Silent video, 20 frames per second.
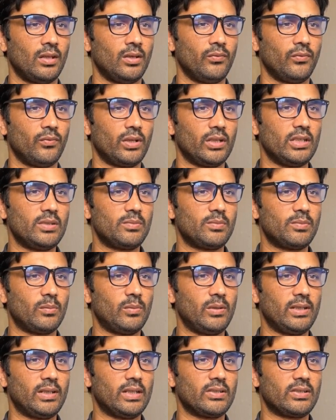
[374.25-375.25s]
For each
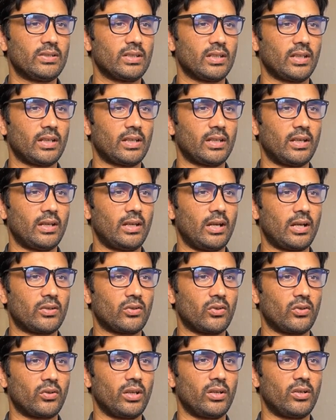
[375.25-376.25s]
publication, an
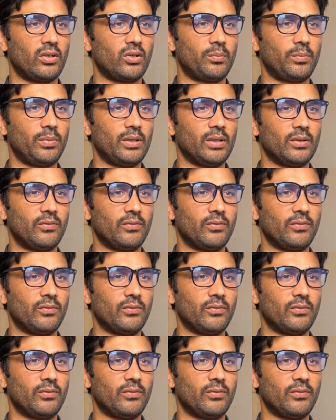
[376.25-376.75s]
electronic copy